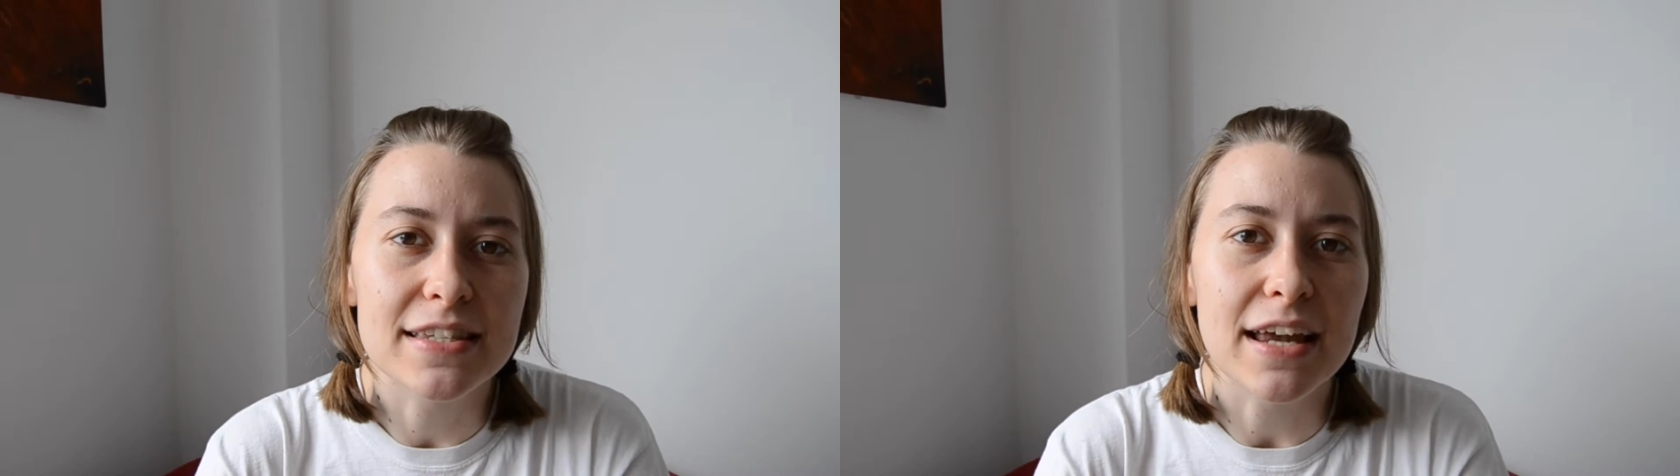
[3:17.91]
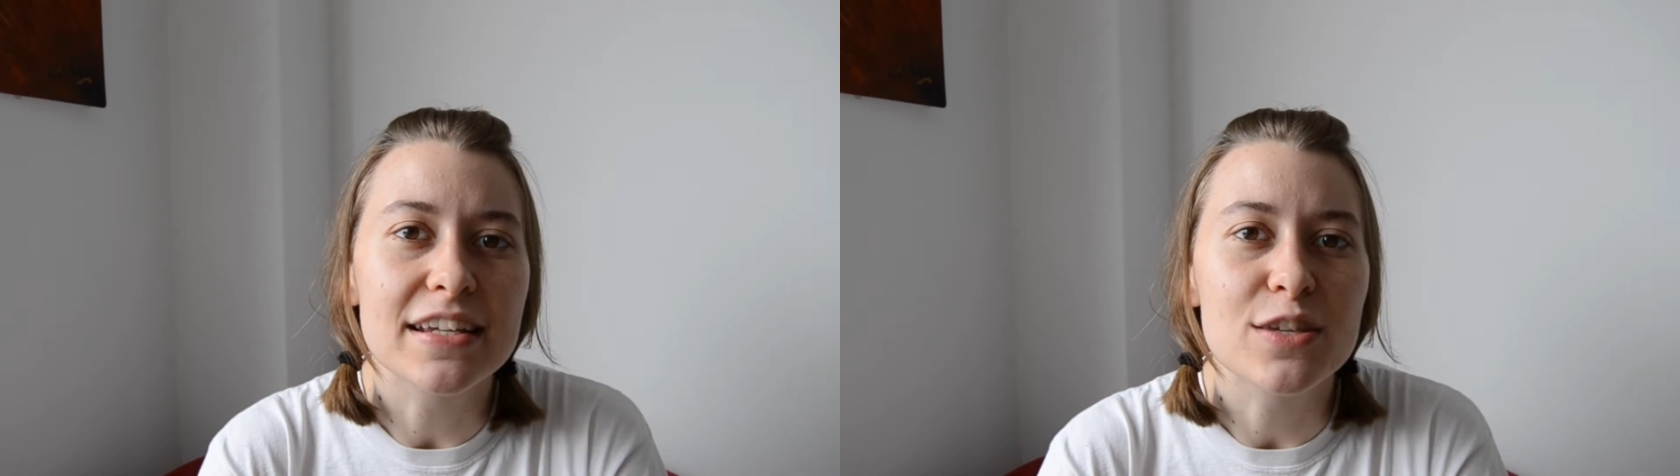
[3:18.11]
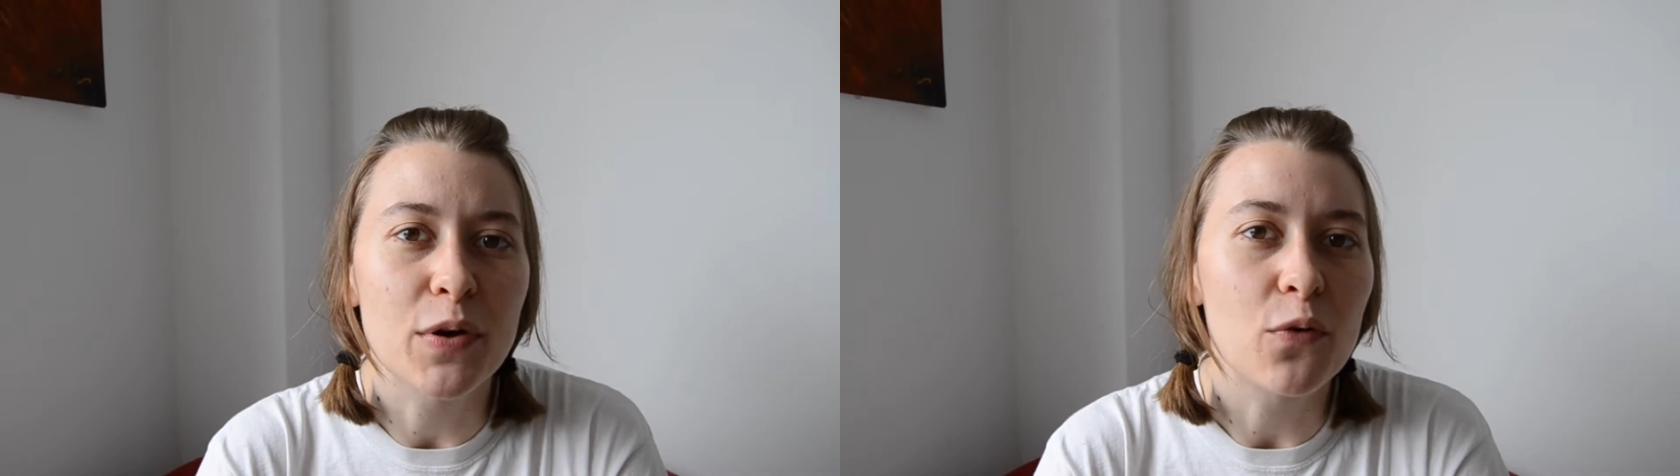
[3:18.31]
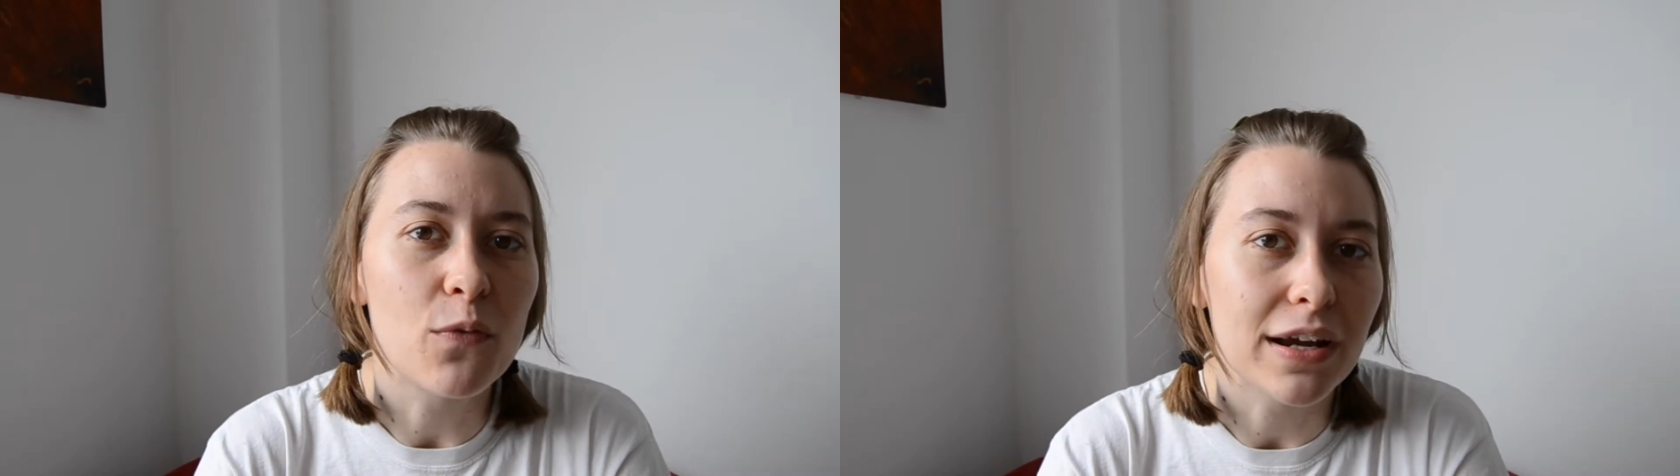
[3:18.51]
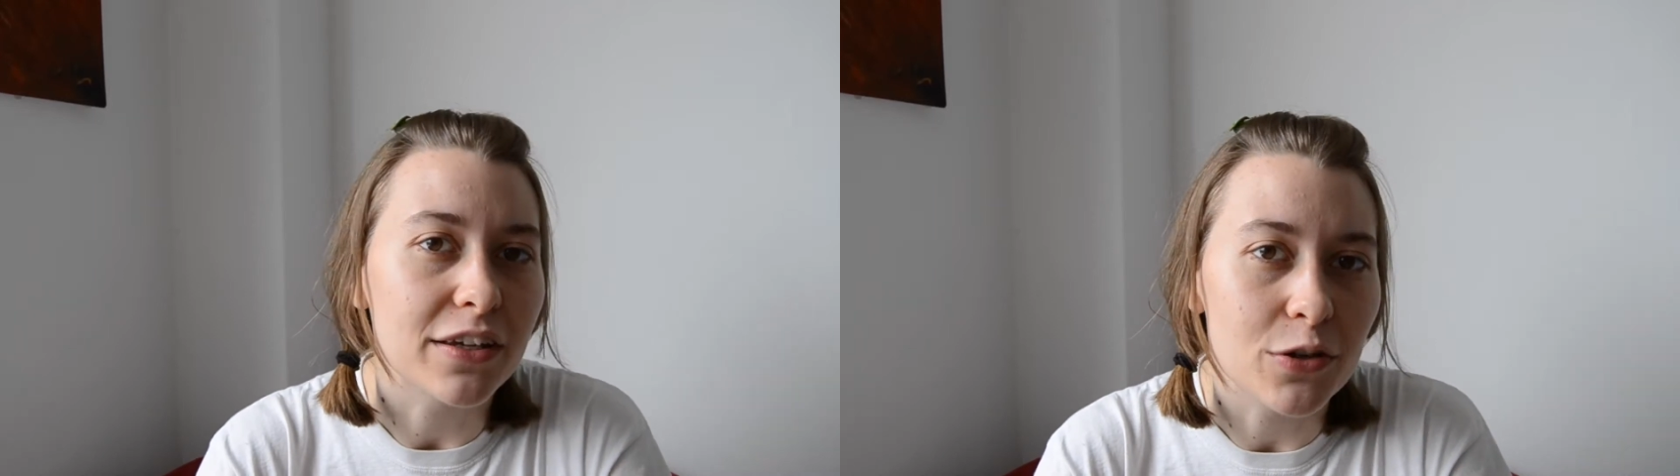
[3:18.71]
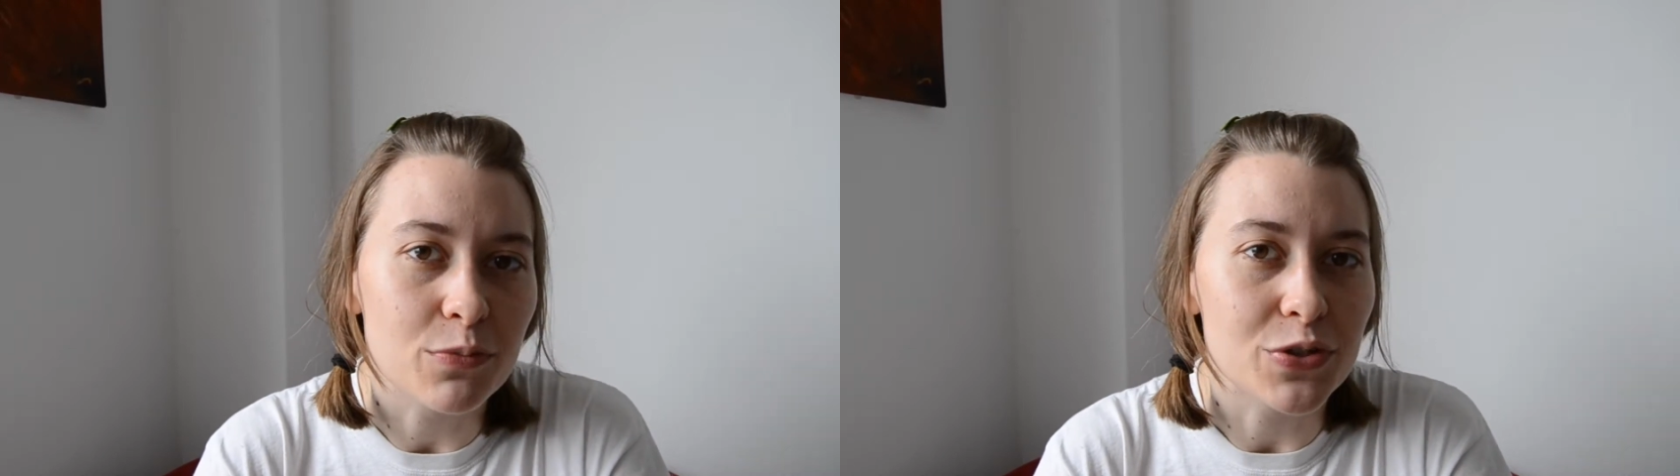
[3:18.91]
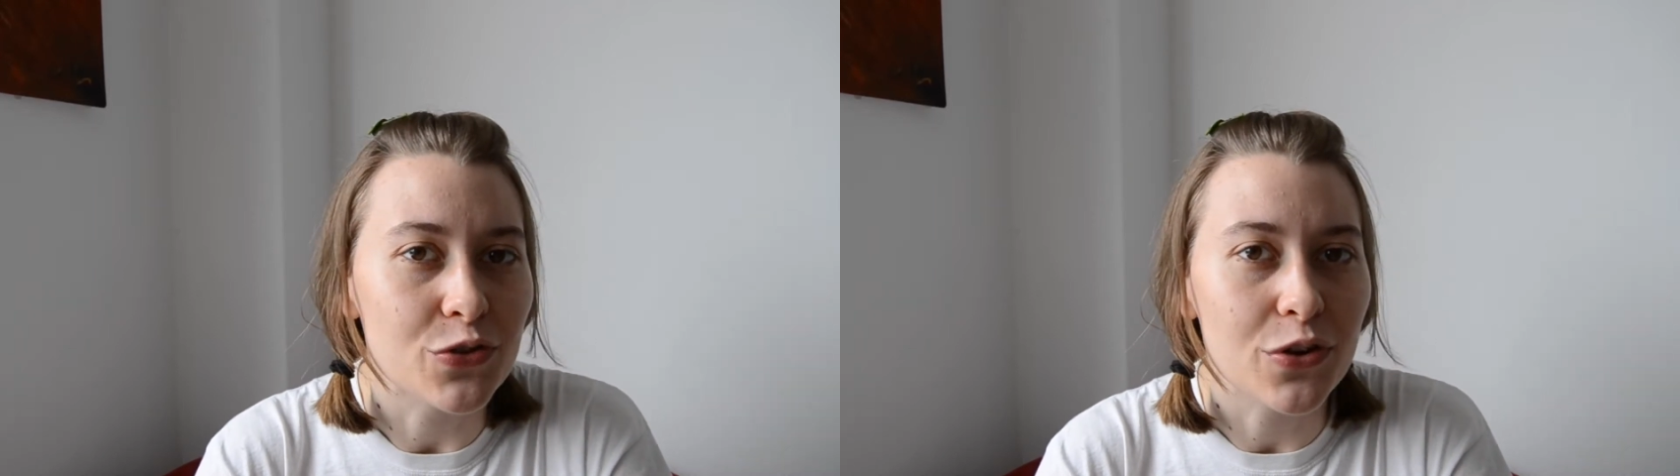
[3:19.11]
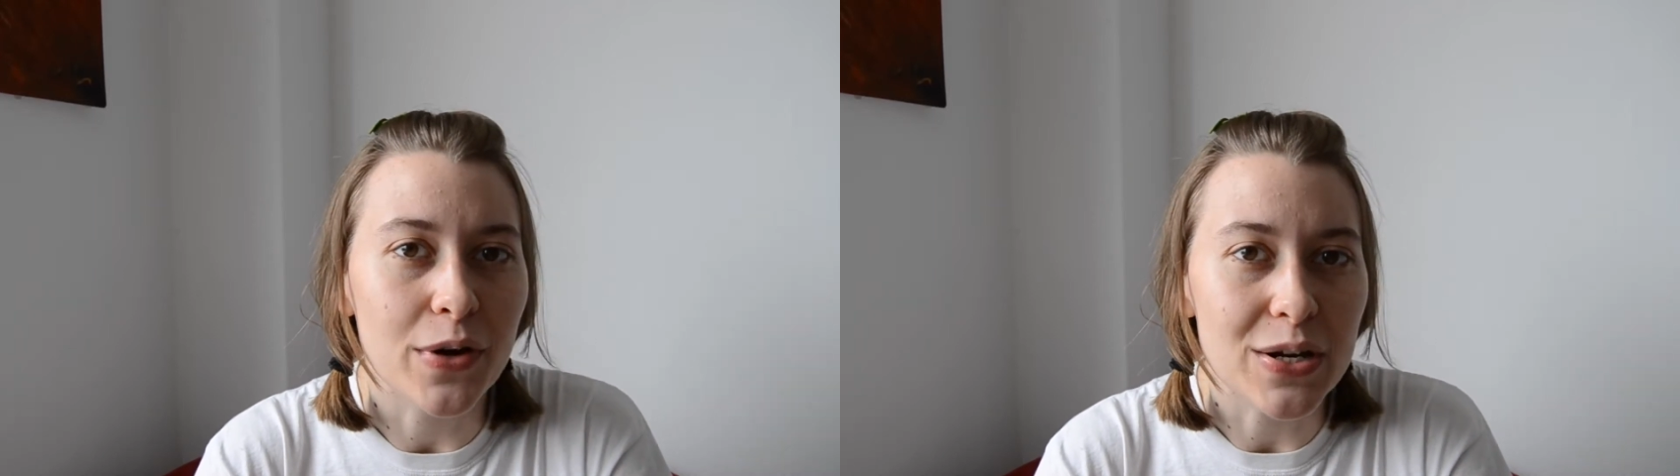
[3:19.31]
studies about why humans
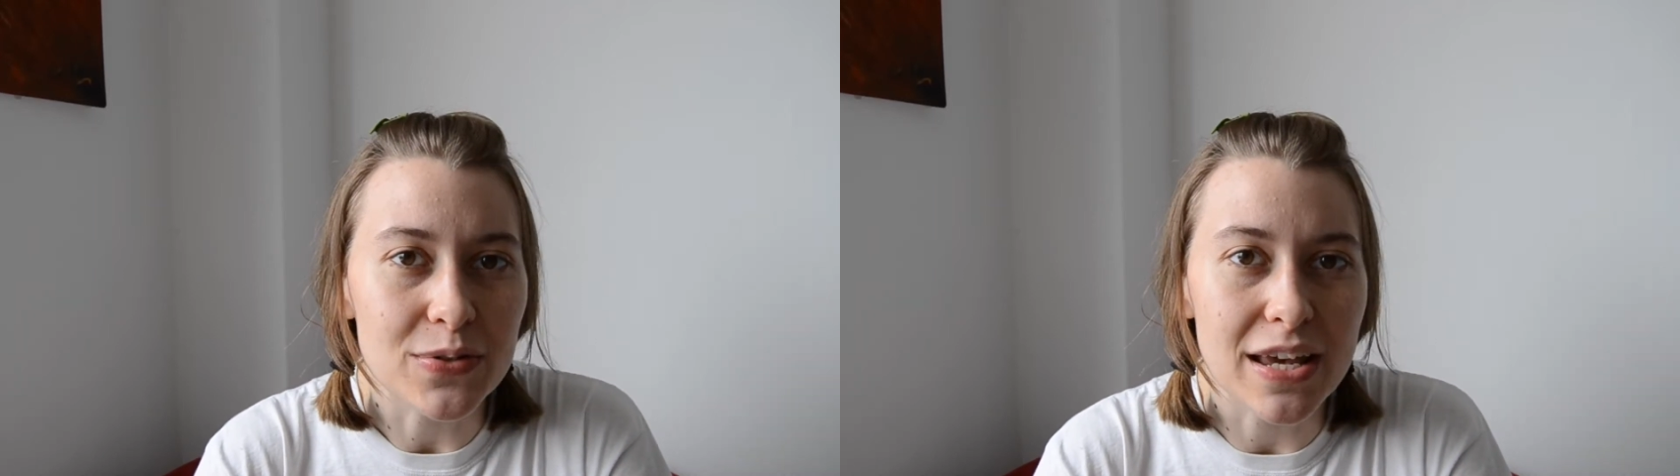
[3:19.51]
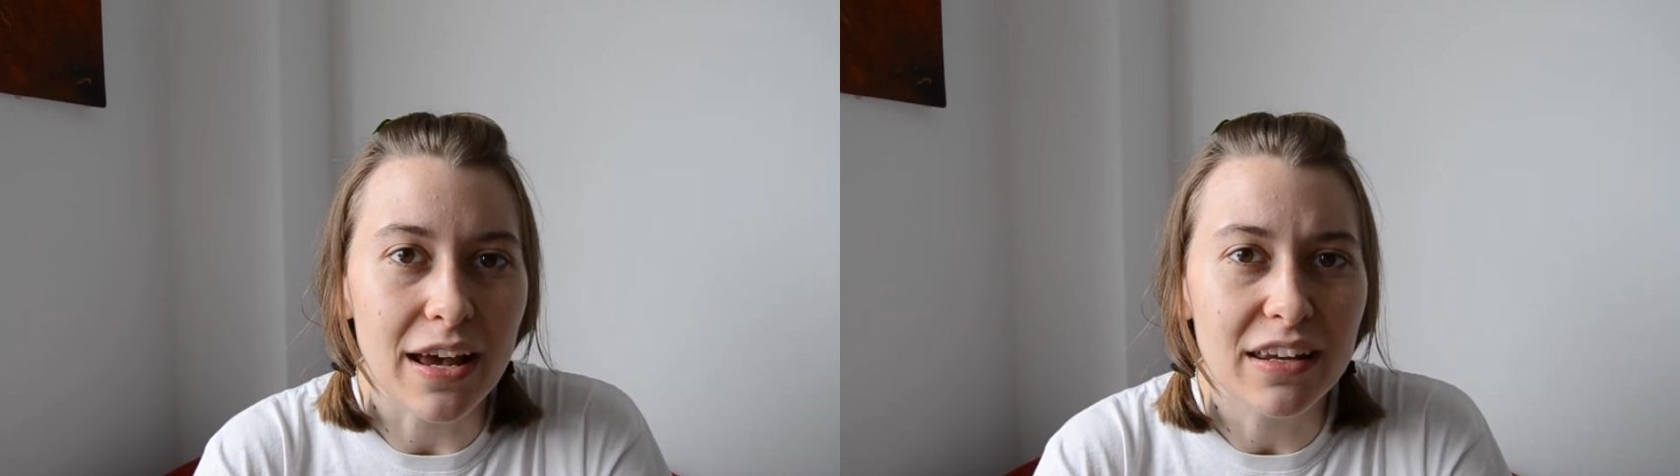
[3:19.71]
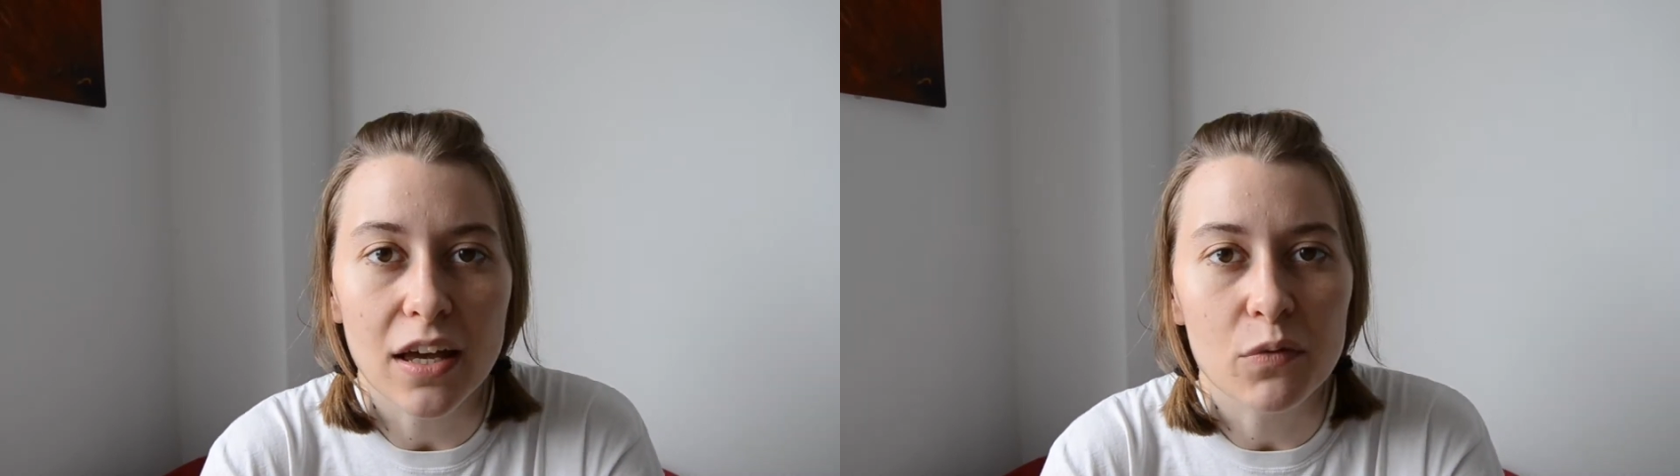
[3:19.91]
should go outside.